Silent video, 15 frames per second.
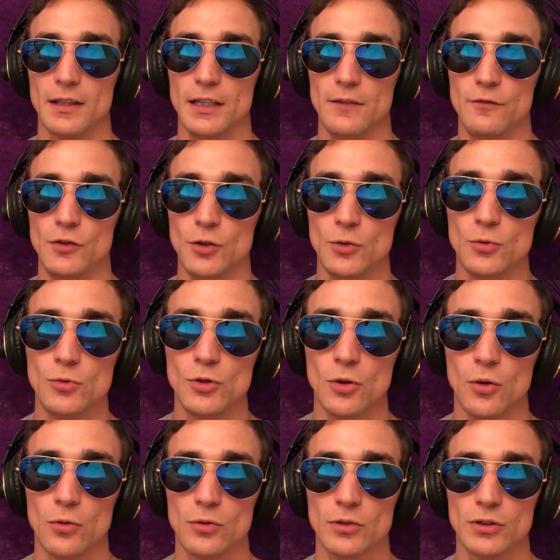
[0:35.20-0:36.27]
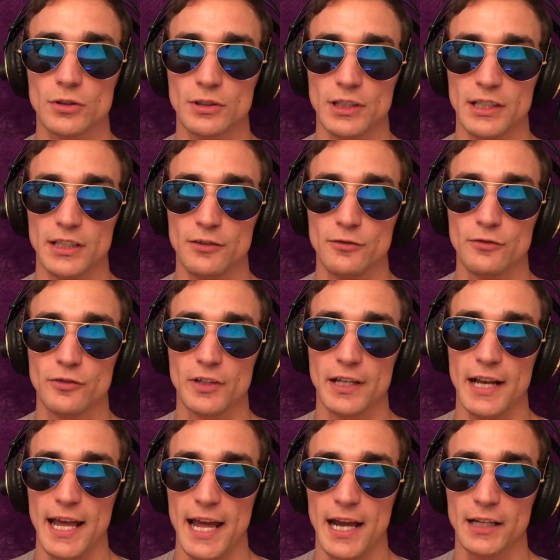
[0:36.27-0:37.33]
If you don't live
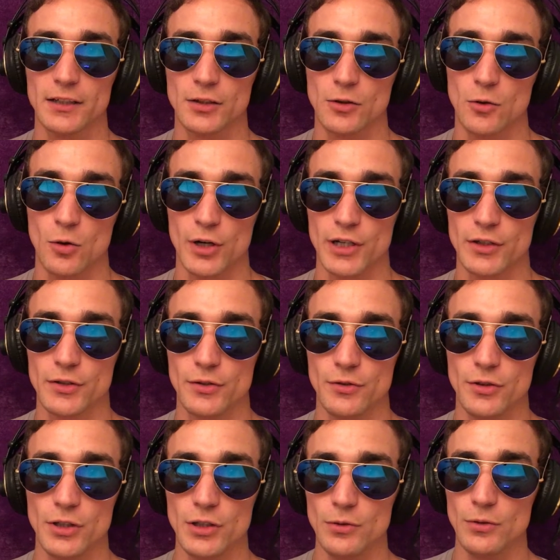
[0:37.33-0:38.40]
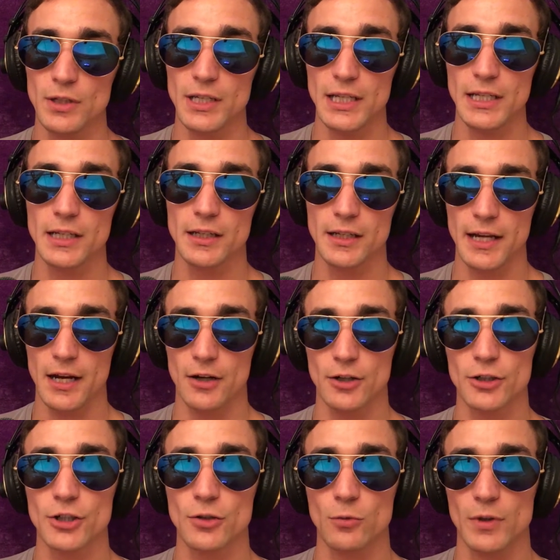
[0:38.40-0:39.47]
and act according to the unique
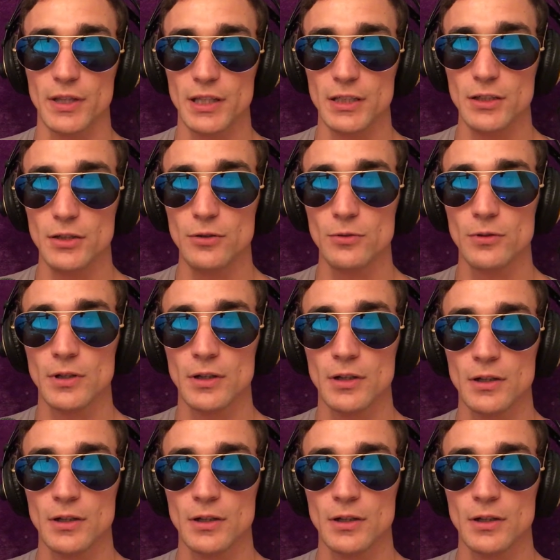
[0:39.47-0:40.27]
character within you,